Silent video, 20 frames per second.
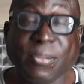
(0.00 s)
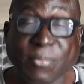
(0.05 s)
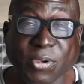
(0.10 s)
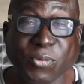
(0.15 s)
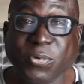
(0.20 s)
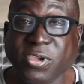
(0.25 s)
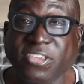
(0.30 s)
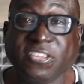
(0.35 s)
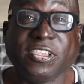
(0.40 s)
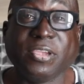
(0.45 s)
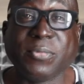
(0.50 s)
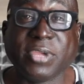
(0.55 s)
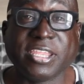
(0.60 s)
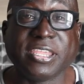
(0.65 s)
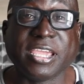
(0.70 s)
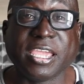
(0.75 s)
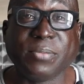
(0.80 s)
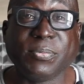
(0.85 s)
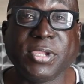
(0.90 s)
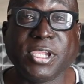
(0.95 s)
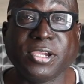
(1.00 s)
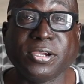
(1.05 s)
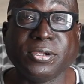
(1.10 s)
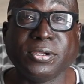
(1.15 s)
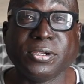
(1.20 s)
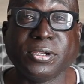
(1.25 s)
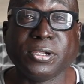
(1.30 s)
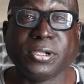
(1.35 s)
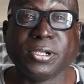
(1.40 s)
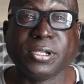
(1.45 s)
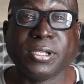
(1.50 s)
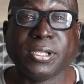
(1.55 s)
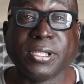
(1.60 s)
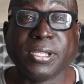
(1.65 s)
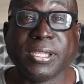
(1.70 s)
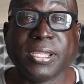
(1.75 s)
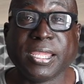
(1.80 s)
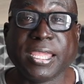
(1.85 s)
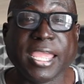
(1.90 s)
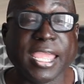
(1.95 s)
Am I wasting my time here?
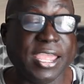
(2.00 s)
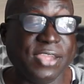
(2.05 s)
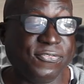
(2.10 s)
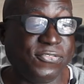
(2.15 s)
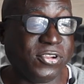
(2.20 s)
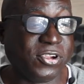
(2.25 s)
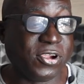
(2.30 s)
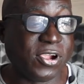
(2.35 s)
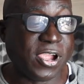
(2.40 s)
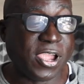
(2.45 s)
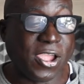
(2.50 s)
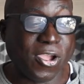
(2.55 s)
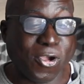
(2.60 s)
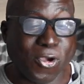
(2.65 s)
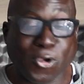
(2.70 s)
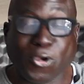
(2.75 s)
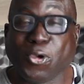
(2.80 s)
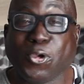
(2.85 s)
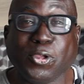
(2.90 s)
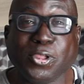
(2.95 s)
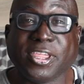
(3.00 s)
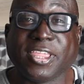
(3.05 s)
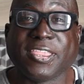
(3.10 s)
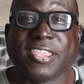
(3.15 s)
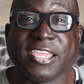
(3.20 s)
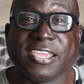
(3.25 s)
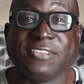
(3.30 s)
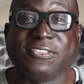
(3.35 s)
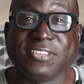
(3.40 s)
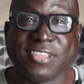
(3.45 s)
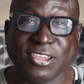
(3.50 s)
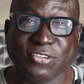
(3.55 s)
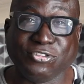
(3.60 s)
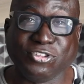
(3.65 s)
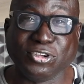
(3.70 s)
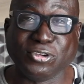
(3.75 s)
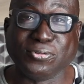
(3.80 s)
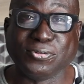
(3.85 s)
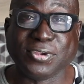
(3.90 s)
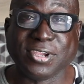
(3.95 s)
After all the things that I've
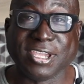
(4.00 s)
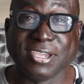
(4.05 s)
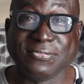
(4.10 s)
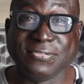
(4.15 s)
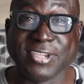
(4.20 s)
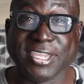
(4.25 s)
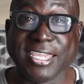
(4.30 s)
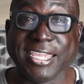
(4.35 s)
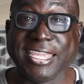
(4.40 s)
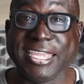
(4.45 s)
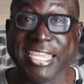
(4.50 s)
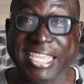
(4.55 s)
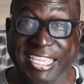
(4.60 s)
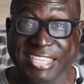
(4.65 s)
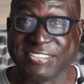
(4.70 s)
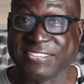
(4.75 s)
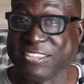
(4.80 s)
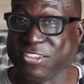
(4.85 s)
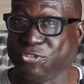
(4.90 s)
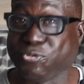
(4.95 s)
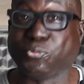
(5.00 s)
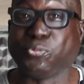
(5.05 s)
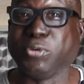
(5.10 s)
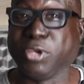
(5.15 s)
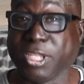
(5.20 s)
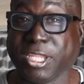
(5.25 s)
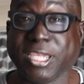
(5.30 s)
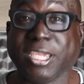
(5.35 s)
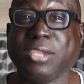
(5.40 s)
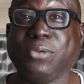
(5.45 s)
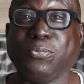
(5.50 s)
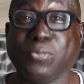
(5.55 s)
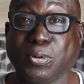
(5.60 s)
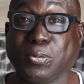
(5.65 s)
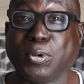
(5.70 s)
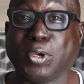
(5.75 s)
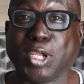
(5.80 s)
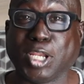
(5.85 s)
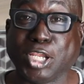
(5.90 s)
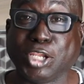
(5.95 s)
shown Davey, is this really what
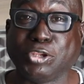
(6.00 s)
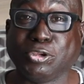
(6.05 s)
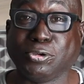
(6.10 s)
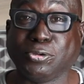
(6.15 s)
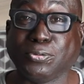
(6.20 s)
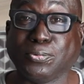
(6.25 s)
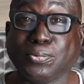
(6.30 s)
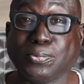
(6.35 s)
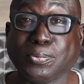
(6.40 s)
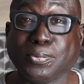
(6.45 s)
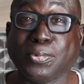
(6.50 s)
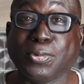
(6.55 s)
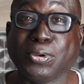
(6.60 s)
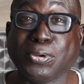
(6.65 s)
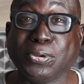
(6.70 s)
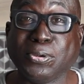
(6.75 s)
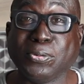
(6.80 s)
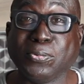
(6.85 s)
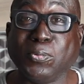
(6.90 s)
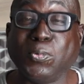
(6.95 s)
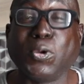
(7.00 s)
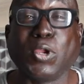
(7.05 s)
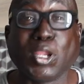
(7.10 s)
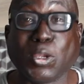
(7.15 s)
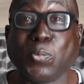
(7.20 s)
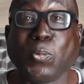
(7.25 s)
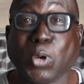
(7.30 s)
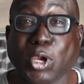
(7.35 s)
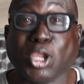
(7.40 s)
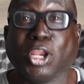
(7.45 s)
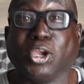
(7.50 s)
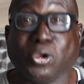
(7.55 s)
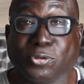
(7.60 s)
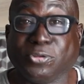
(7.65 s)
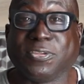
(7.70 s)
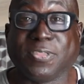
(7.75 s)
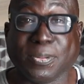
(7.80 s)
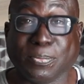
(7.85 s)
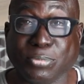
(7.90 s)
we're gonna do? We're, we're gonna go to the